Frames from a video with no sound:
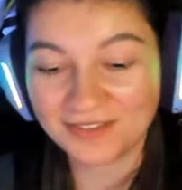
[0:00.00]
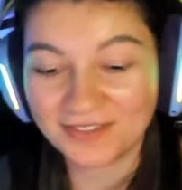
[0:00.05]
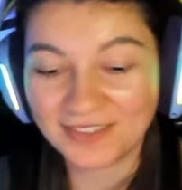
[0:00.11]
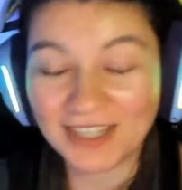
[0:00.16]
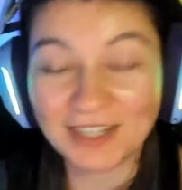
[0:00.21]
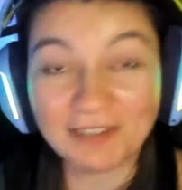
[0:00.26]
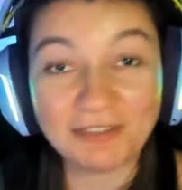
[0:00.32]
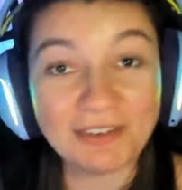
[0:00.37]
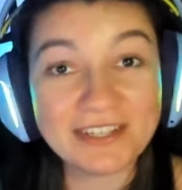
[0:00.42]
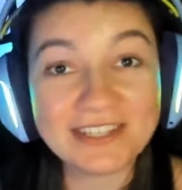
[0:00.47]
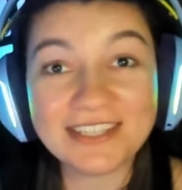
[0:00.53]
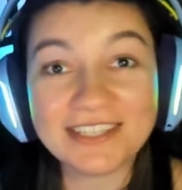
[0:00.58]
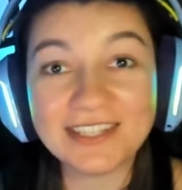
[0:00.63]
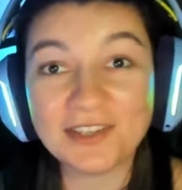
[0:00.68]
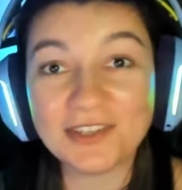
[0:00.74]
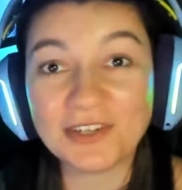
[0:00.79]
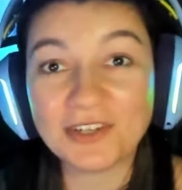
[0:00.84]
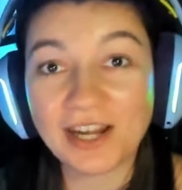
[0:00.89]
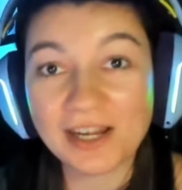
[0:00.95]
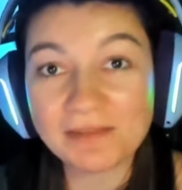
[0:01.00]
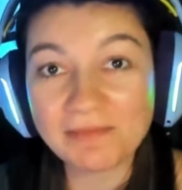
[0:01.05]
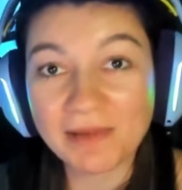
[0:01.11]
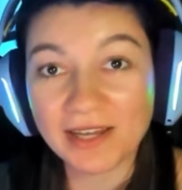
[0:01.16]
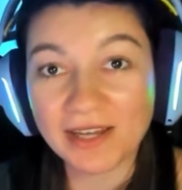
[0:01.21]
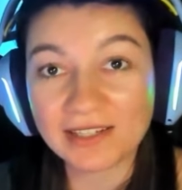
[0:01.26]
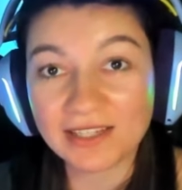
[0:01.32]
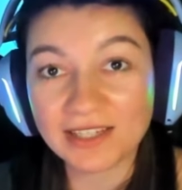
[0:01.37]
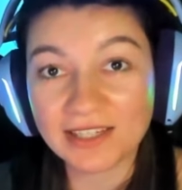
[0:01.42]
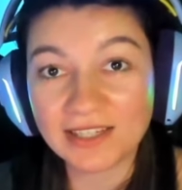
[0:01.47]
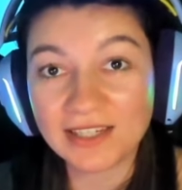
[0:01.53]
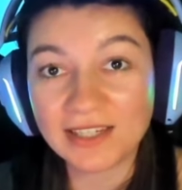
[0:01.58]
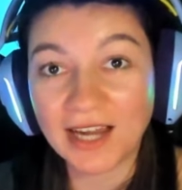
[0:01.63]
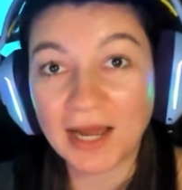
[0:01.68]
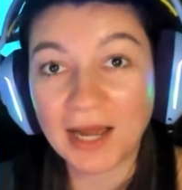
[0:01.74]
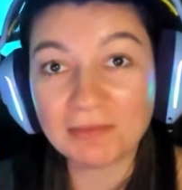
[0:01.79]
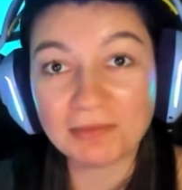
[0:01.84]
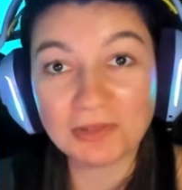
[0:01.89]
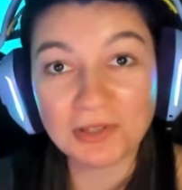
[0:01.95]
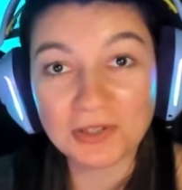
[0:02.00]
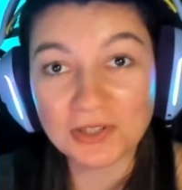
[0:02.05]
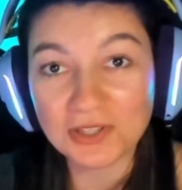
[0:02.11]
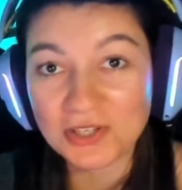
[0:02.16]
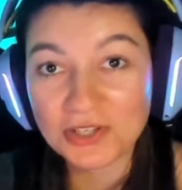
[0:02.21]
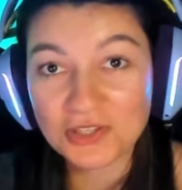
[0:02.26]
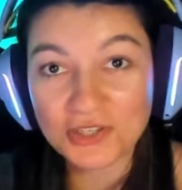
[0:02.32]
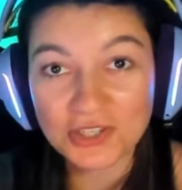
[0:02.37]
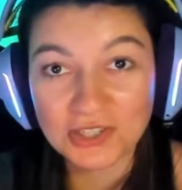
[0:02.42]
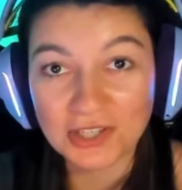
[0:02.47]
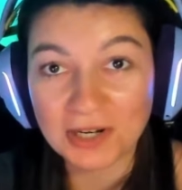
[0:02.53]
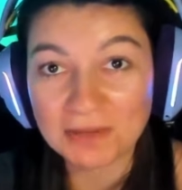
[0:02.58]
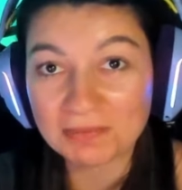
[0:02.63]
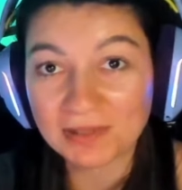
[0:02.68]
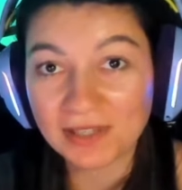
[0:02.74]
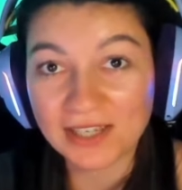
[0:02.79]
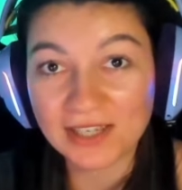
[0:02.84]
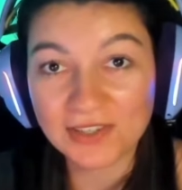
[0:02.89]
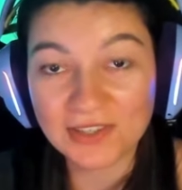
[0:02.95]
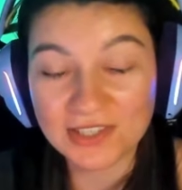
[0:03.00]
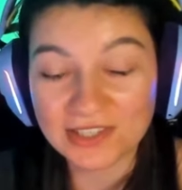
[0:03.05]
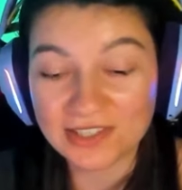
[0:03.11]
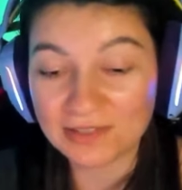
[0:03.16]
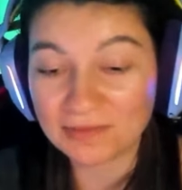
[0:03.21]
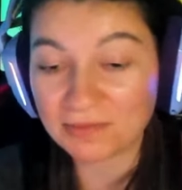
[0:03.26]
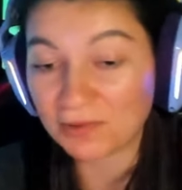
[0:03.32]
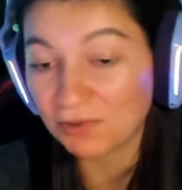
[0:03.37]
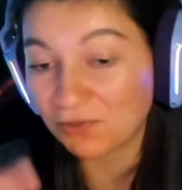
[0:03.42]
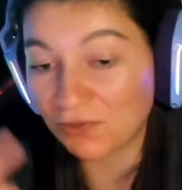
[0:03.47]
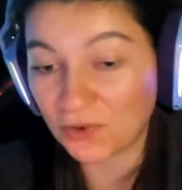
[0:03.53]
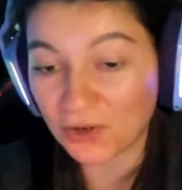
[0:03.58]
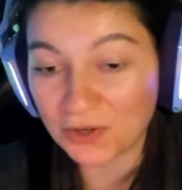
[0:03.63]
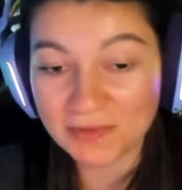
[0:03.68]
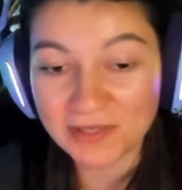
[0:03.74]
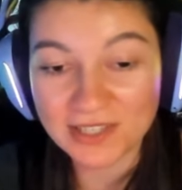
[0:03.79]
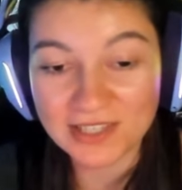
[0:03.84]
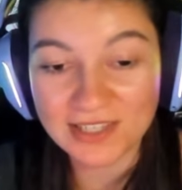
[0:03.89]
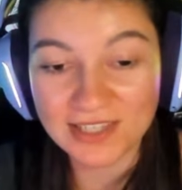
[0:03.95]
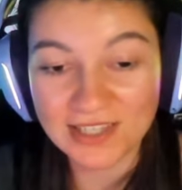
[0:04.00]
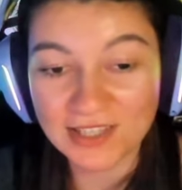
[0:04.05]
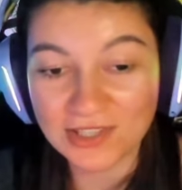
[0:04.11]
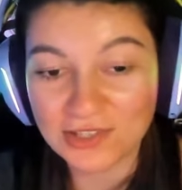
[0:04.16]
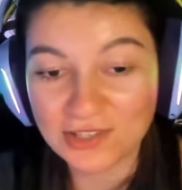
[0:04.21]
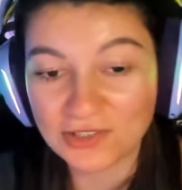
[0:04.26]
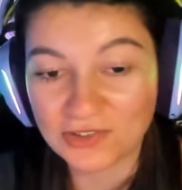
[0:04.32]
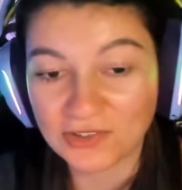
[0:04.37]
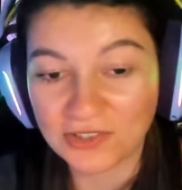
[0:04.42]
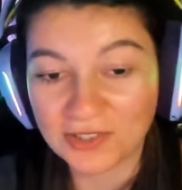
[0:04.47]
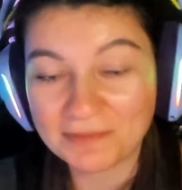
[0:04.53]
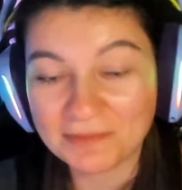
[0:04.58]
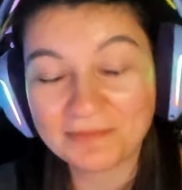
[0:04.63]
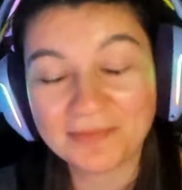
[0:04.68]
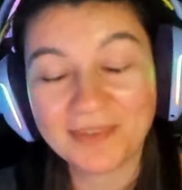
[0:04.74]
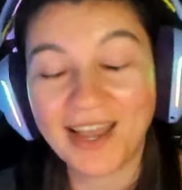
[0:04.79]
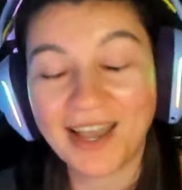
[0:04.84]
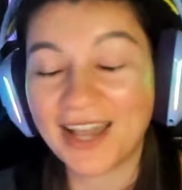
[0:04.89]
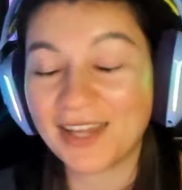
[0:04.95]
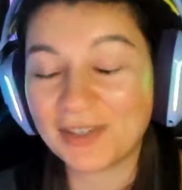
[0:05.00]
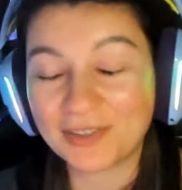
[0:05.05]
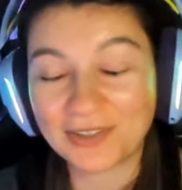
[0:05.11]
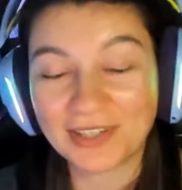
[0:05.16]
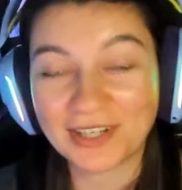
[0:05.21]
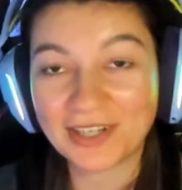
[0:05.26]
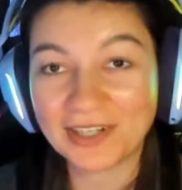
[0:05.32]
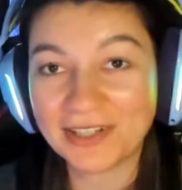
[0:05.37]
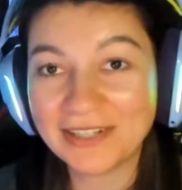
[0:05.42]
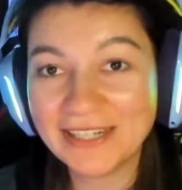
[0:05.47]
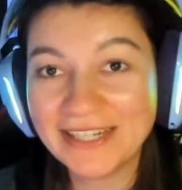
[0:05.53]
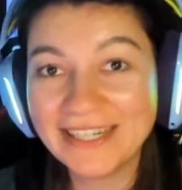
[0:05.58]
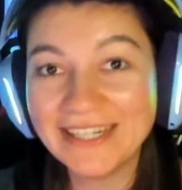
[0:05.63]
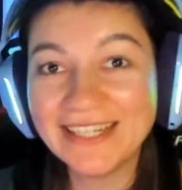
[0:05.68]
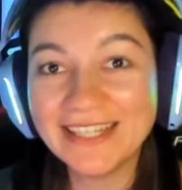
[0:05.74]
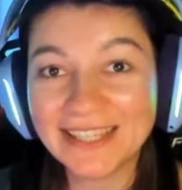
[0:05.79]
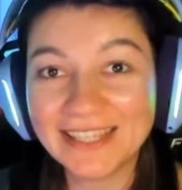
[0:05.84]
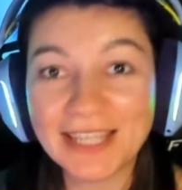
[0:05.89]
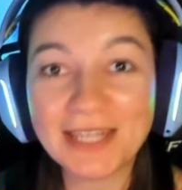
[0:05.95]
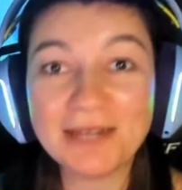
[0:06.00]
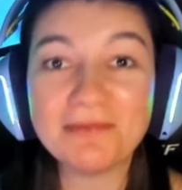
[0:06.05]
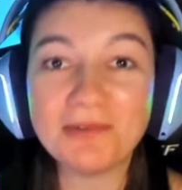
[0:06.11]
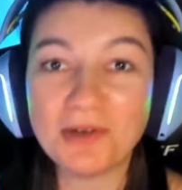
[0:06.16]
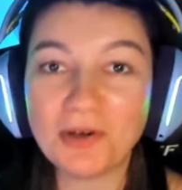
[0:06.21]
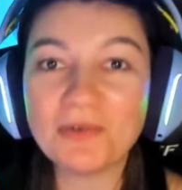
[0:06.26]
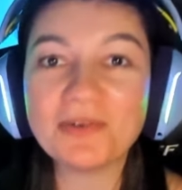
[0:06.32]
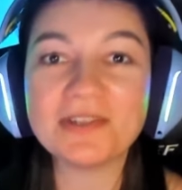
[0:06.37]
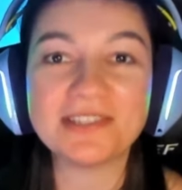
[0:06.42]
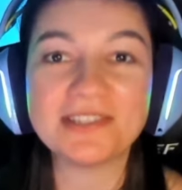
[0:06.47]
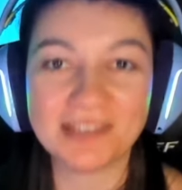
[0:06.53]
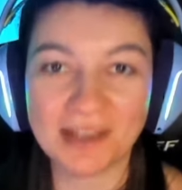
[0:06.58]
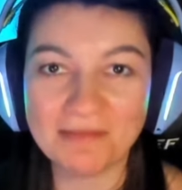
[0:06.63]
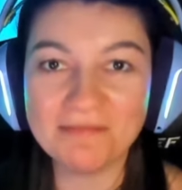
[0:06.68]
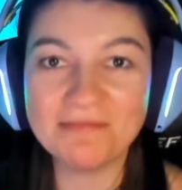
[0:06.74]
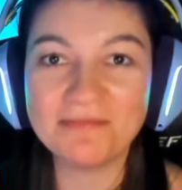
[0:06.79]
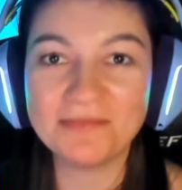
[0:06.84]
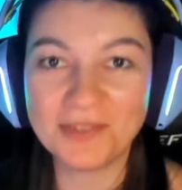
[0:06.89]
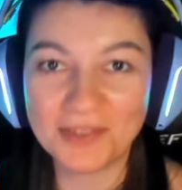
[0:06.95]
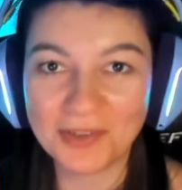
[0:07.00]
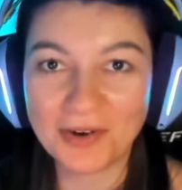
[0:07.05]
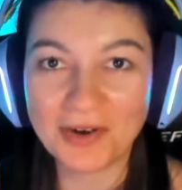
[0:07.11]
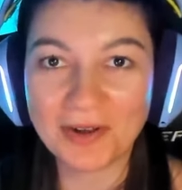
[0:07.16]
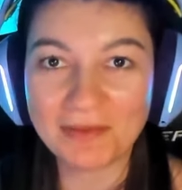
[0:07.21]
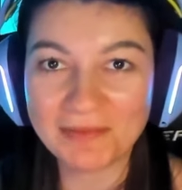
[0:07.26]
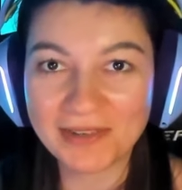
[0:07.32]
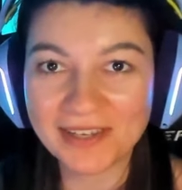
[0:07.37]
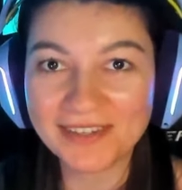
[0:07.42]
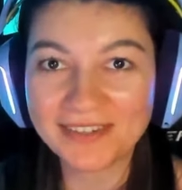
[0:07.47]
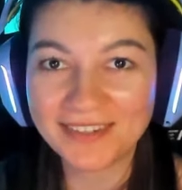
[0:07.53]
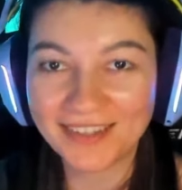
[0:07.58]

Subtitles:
And if I see another iPad kid, I'm literally going to just start playing this performance in the store. I don't care. Let them know what's up. You know what I mean?